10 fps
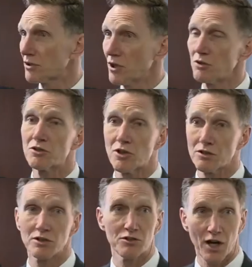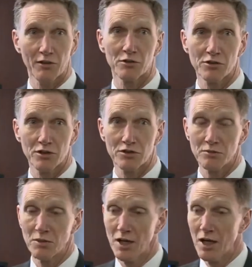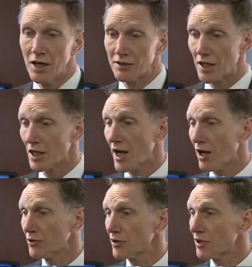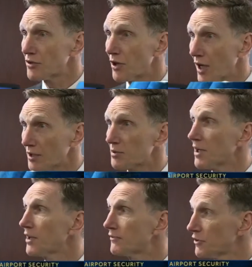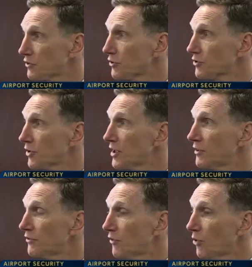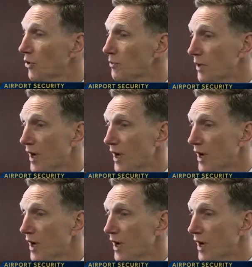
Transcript: It's a known and trusted traveler system that allows us to expedite physical screening for